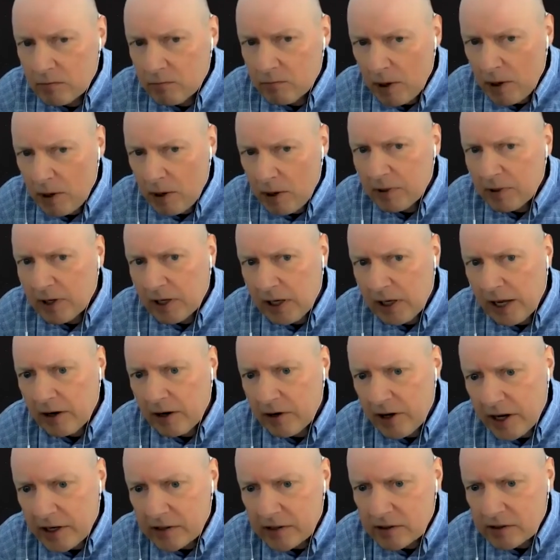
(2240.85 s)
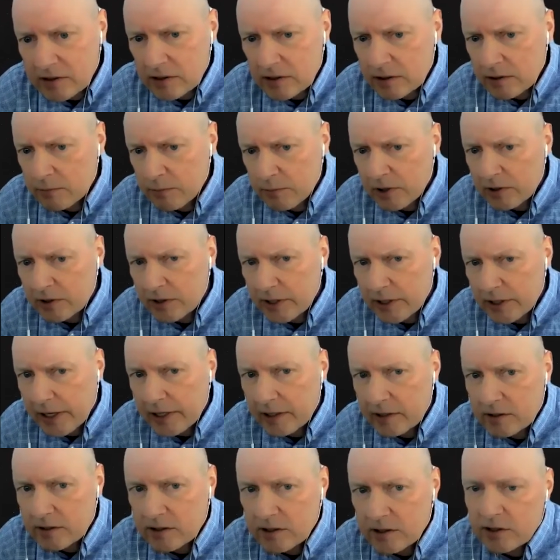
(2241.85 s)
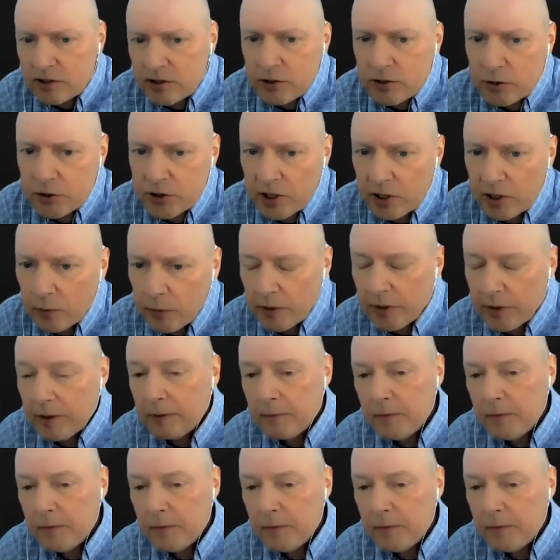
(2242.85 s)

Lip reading: public cloud has built-in latency associated with it.